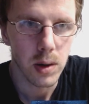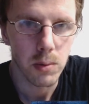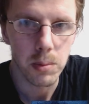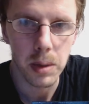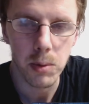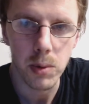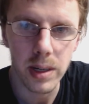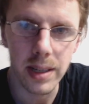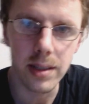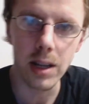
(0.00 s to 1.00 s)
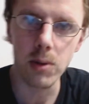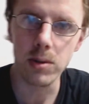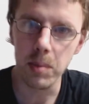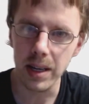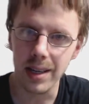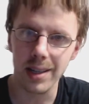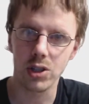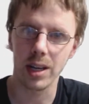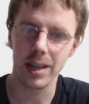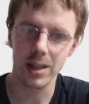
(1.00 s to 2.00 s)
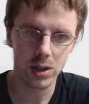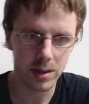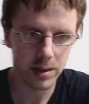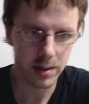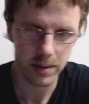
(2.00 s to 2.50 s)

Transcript: Remember when I said I was making changes?